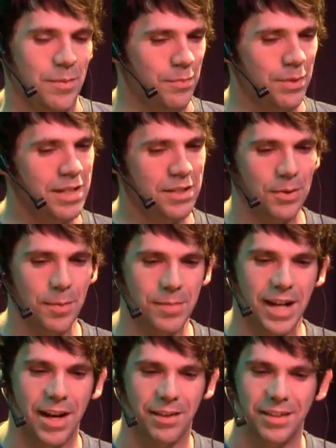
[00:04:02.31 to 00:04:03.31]
pretty stripped
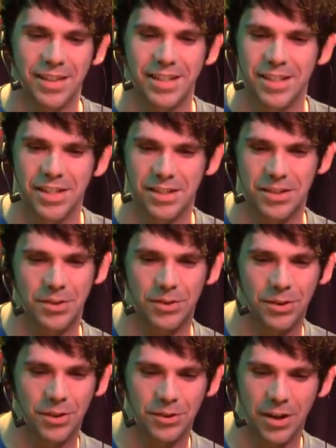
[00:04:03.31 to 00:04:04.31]
down, just
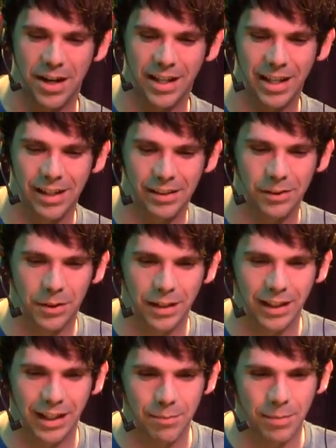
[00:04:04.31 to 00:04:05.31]
trying to get a little
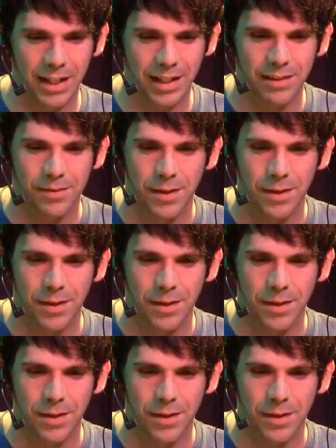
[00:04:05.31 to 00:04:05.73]
clicky beat.